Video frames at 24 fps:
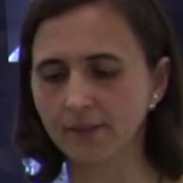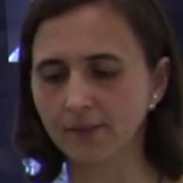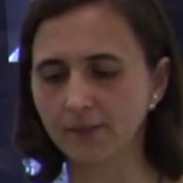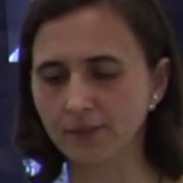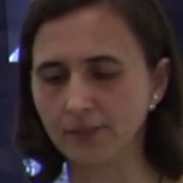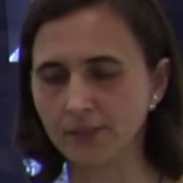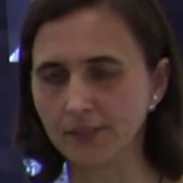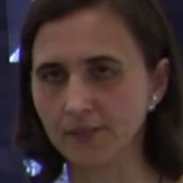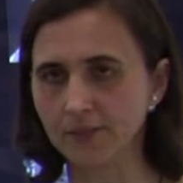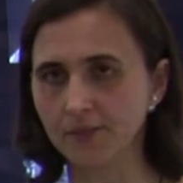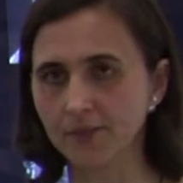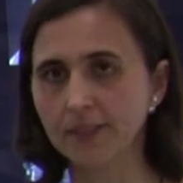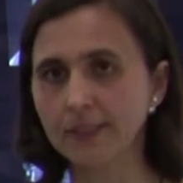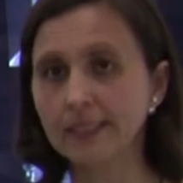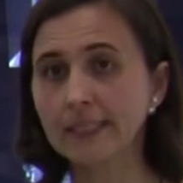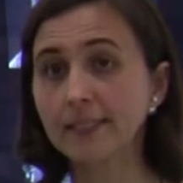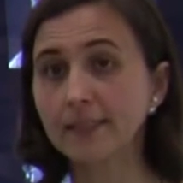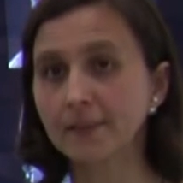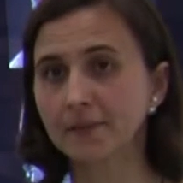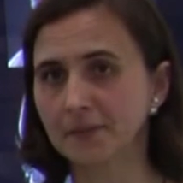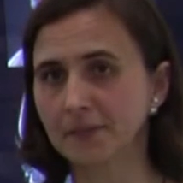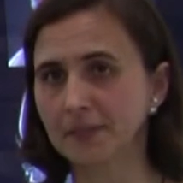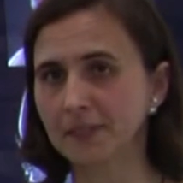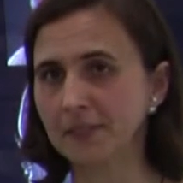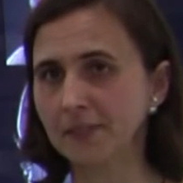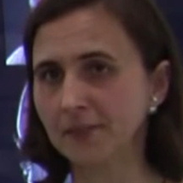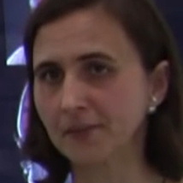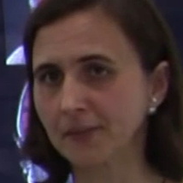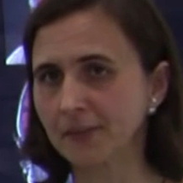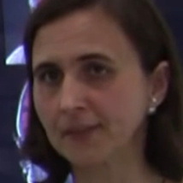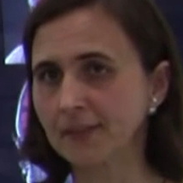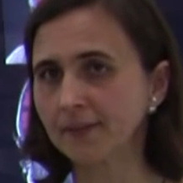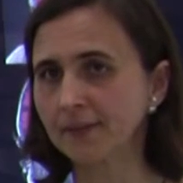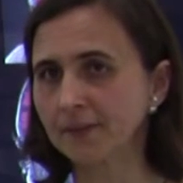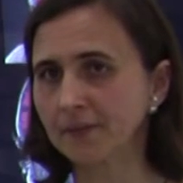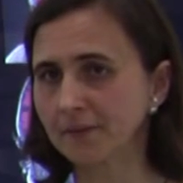the Children's are really
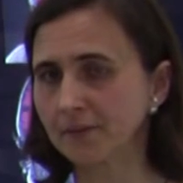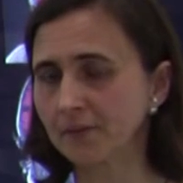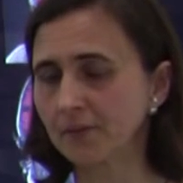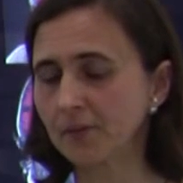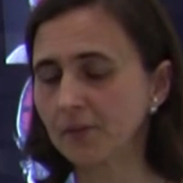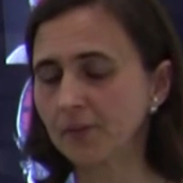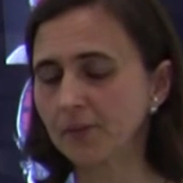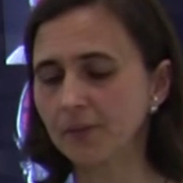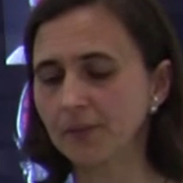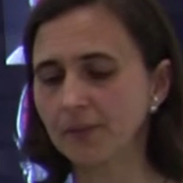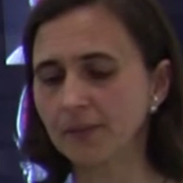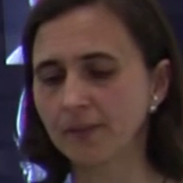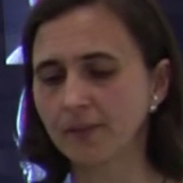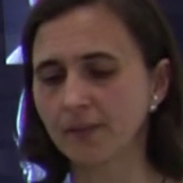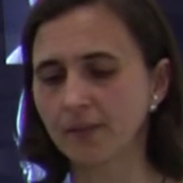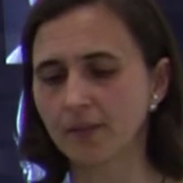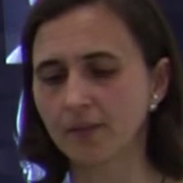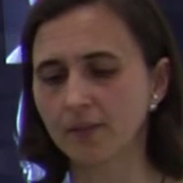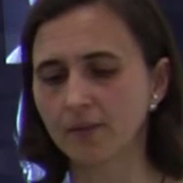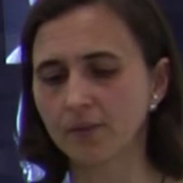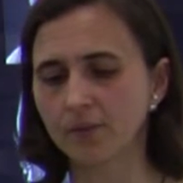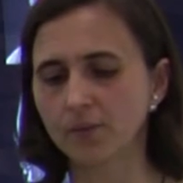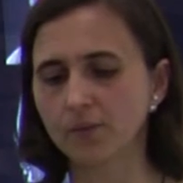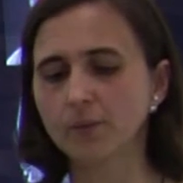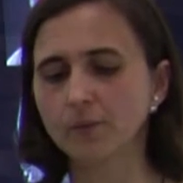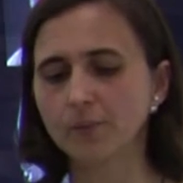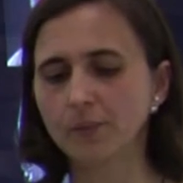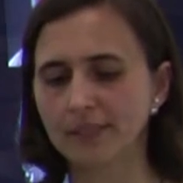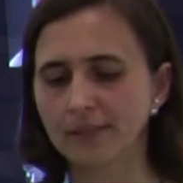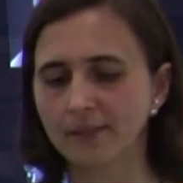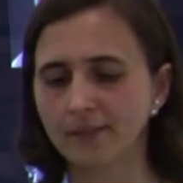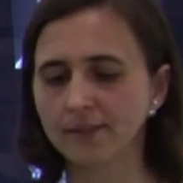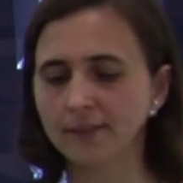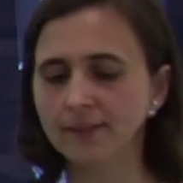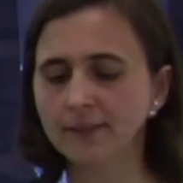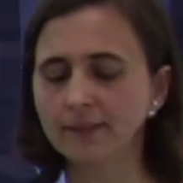interested in recruiting that, those
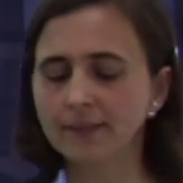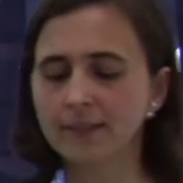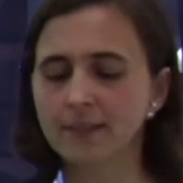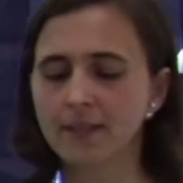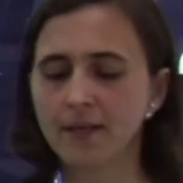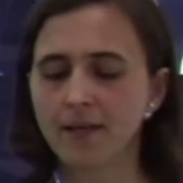patients.